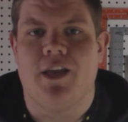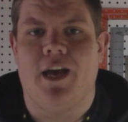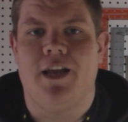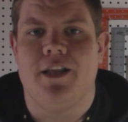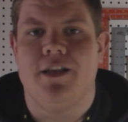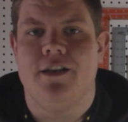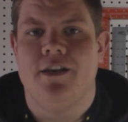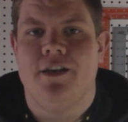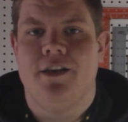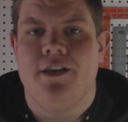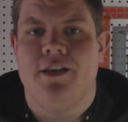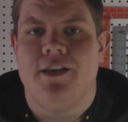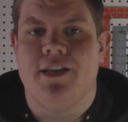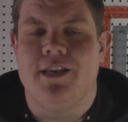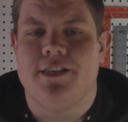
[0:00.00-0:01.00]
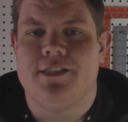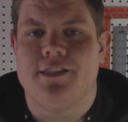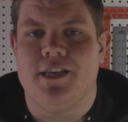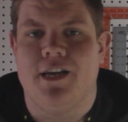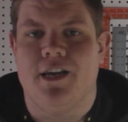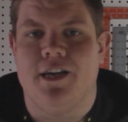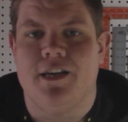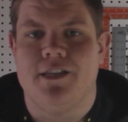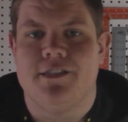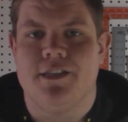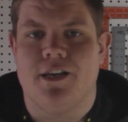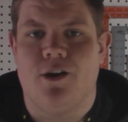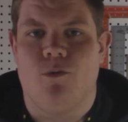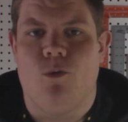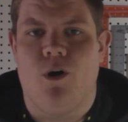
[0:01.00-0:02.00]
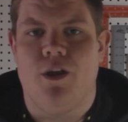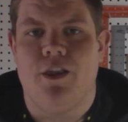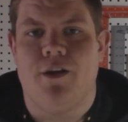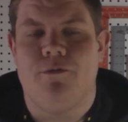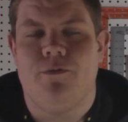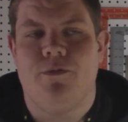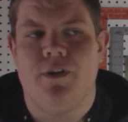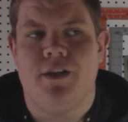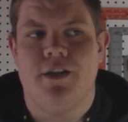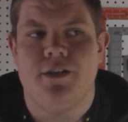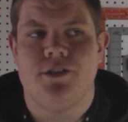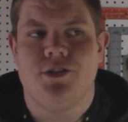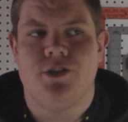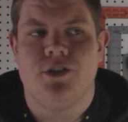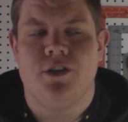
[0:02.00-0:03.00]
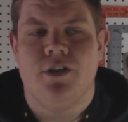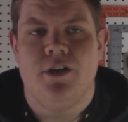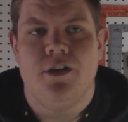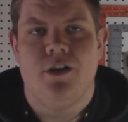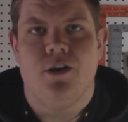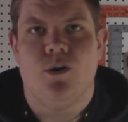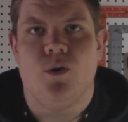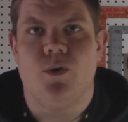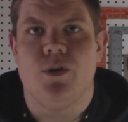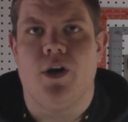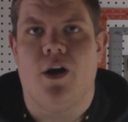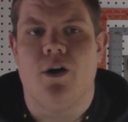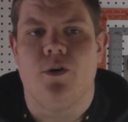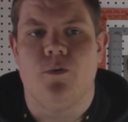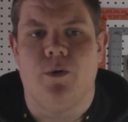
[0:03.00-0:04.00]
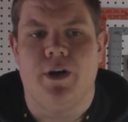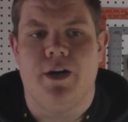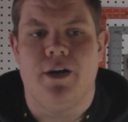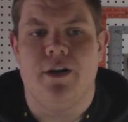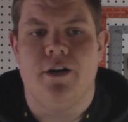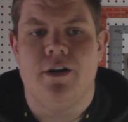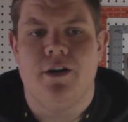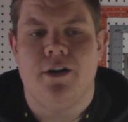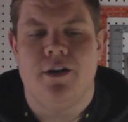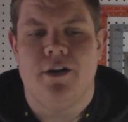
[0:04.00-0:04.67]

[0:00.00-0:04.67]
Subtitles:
at it. It's like a walnut finish, gold hardware,